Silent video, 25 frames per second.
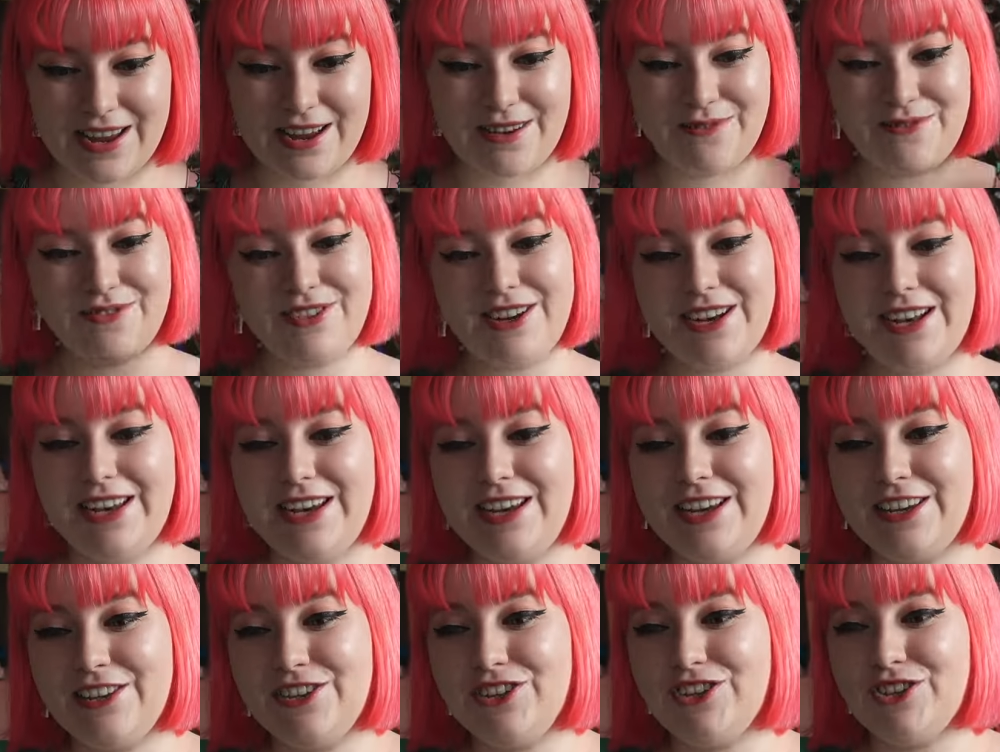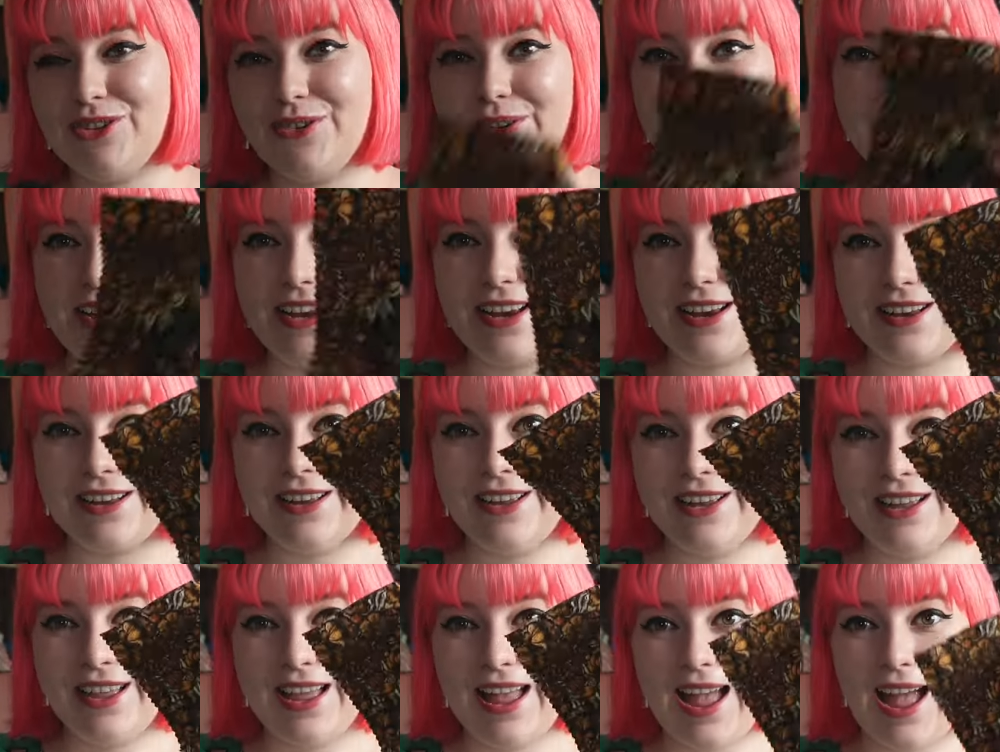I'm really enjoying
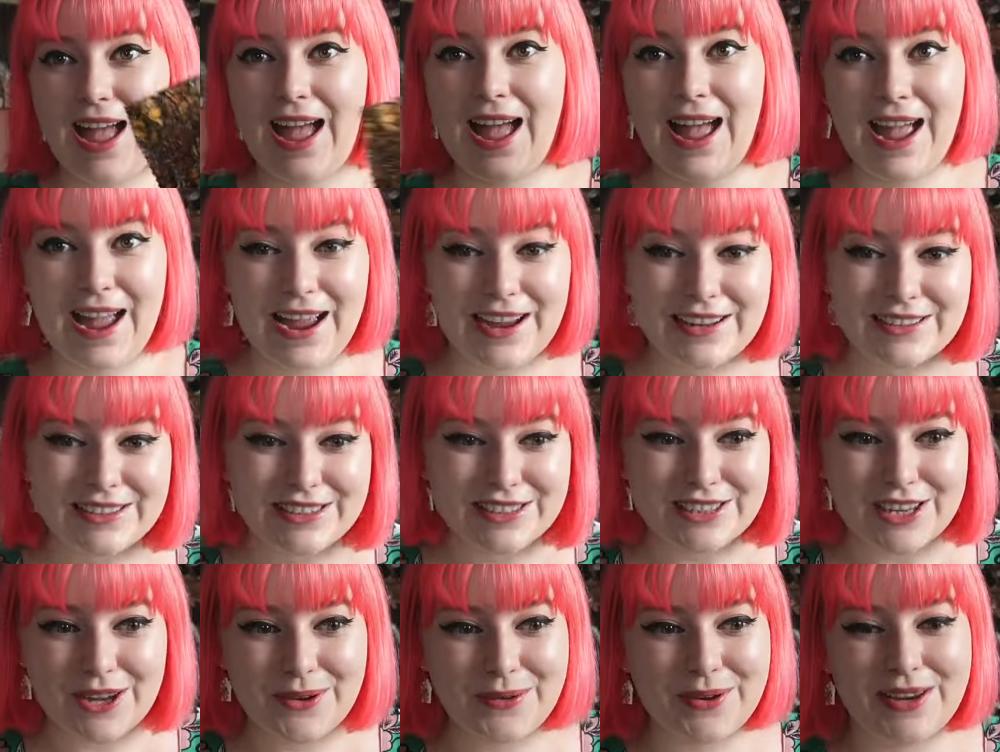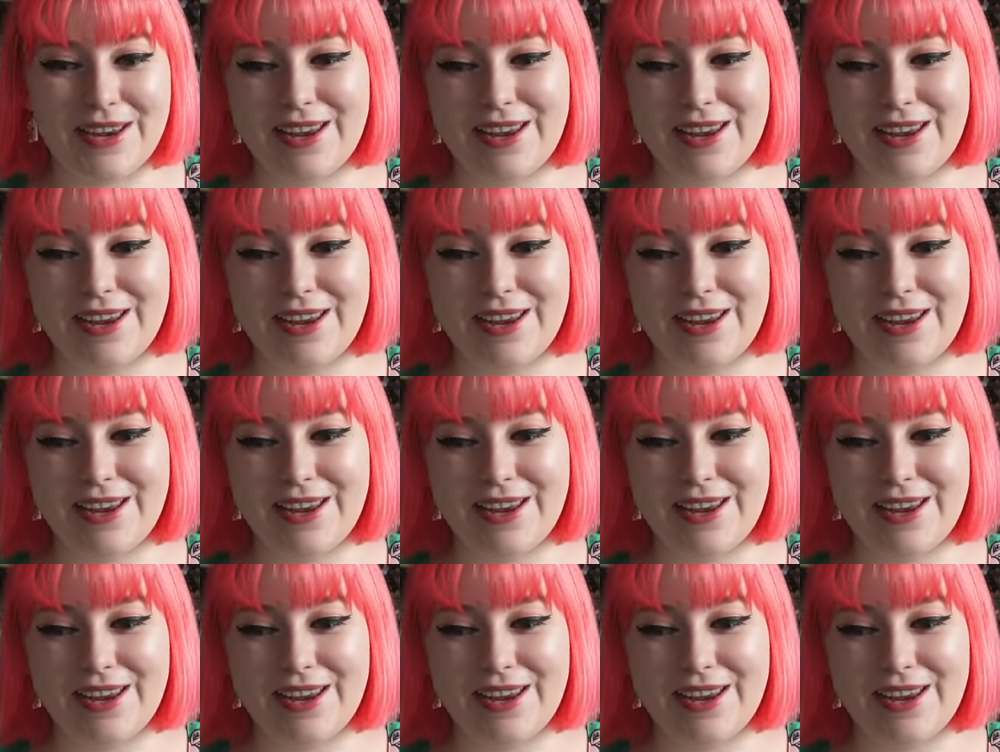hand sewing